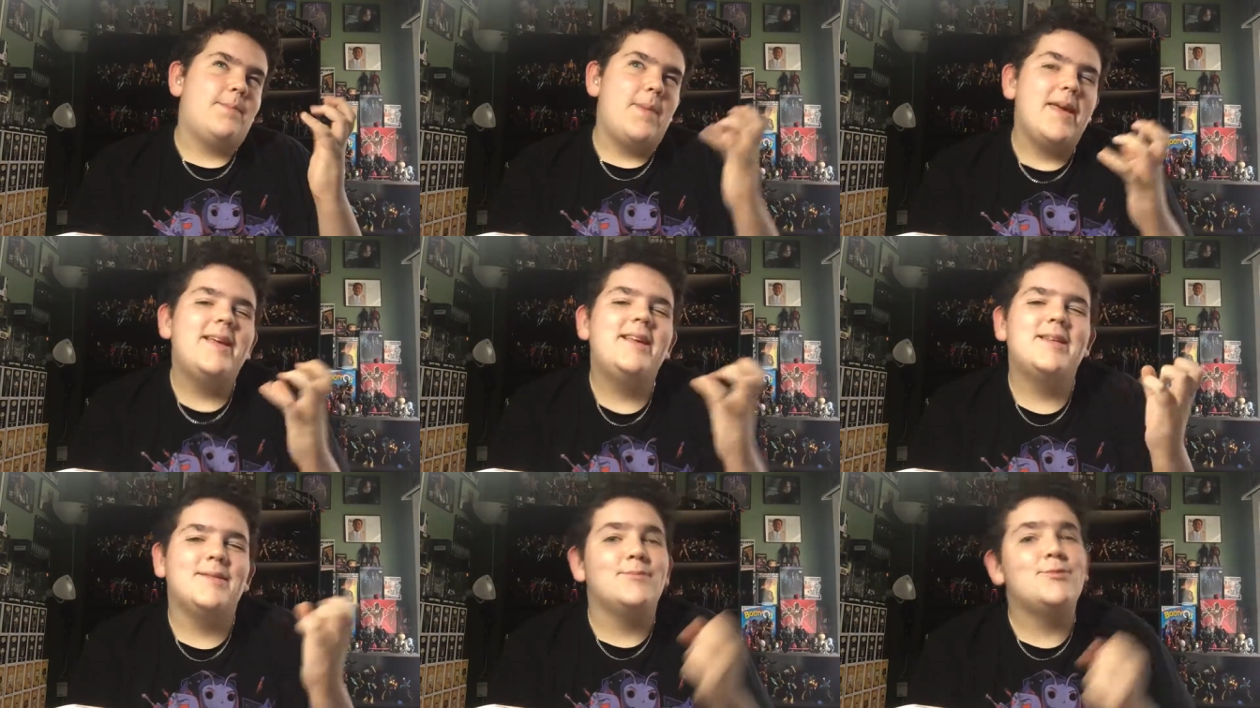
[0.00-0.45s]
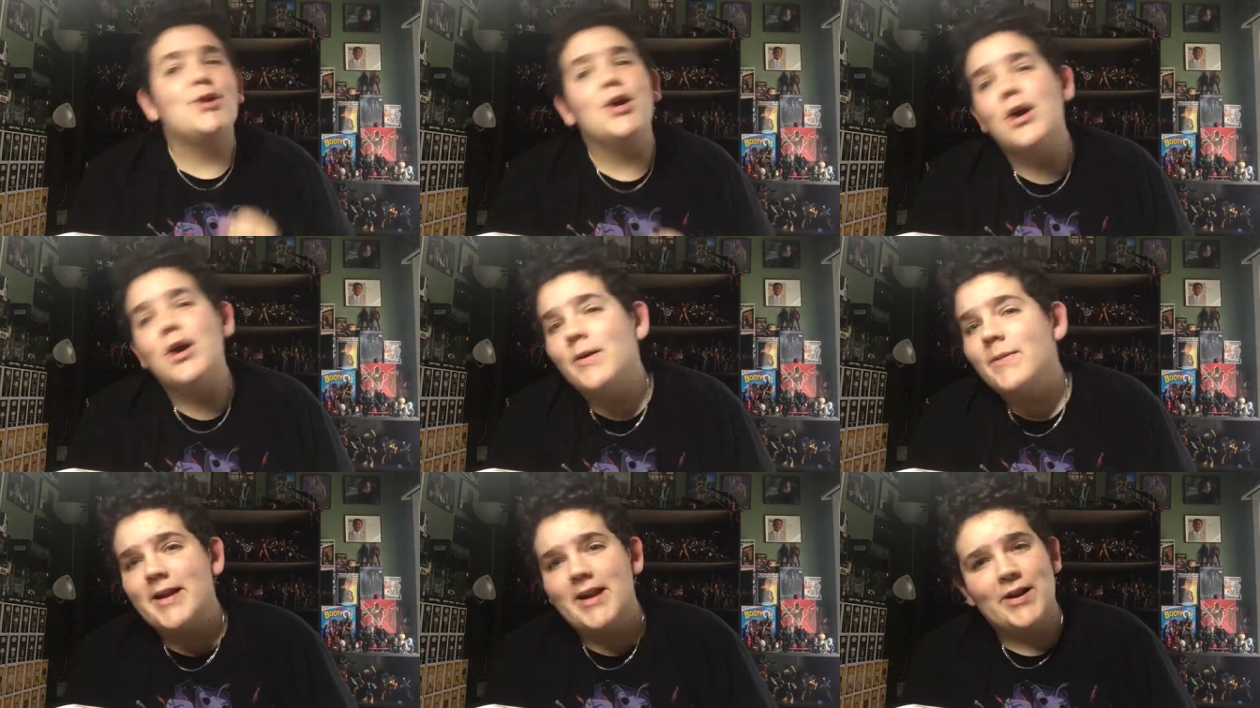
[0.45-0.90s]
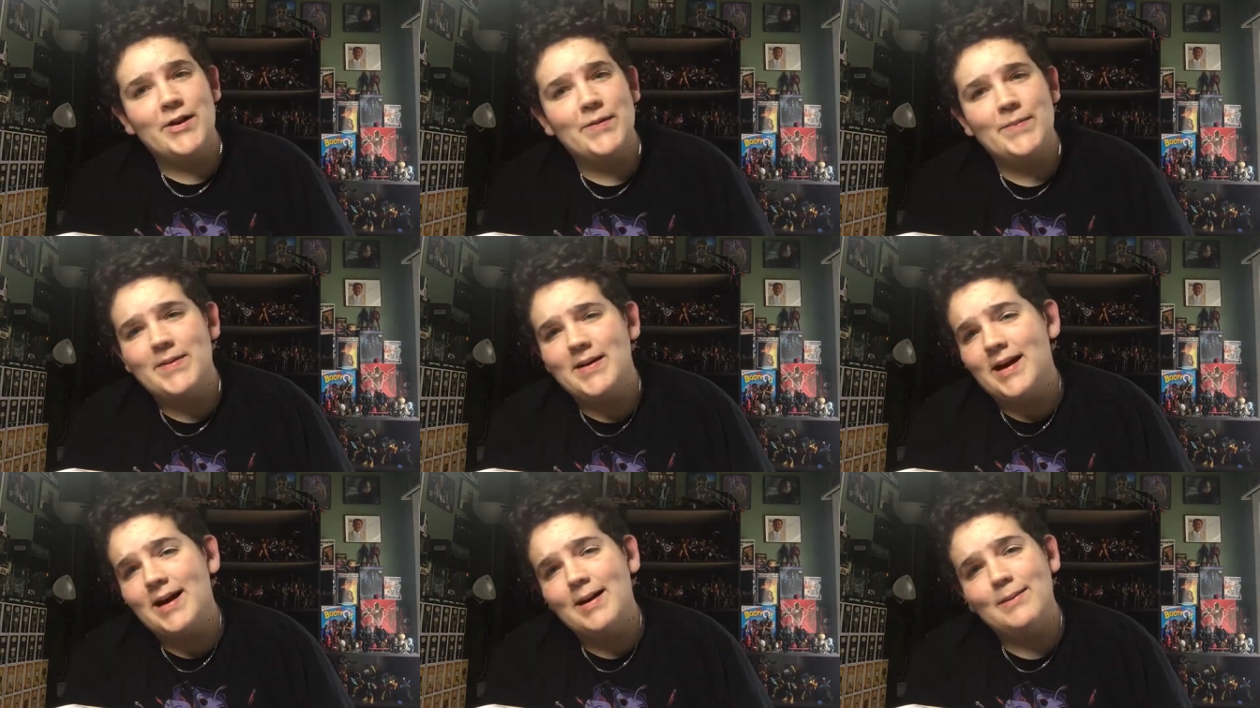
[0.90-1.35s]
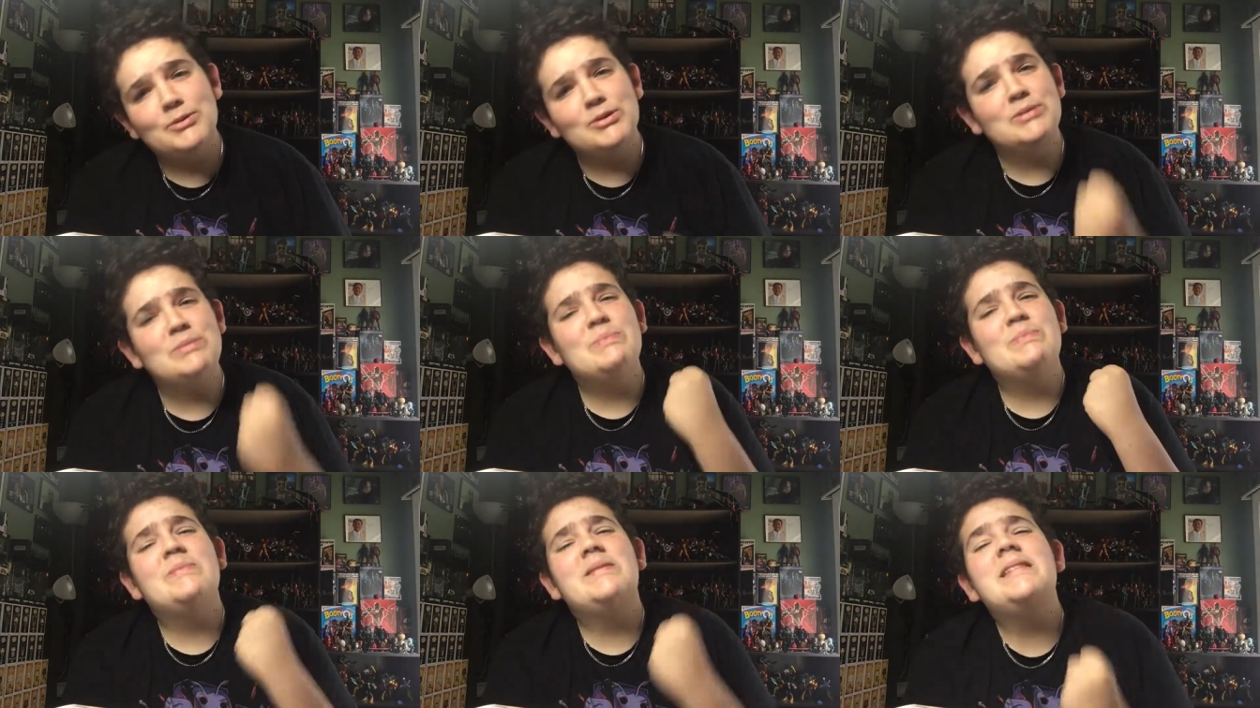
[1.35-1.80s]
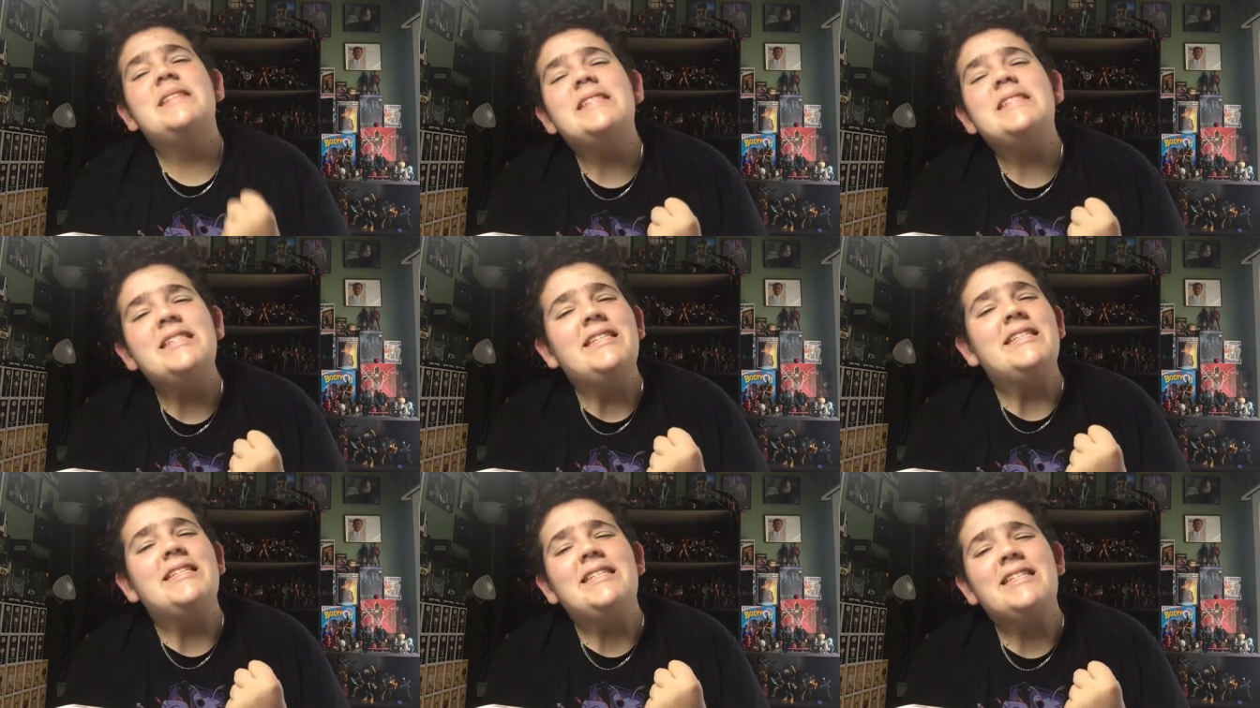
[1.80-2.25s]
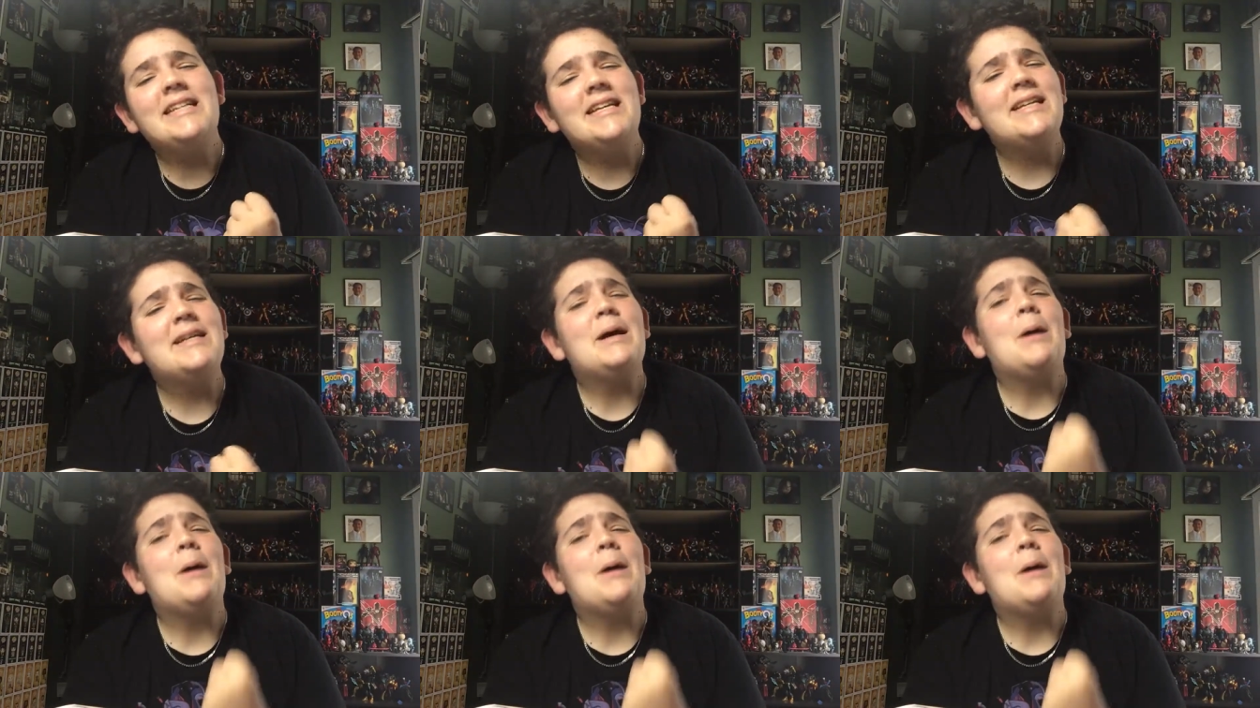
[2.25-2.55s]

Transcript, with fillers: make some Terminator pops, please.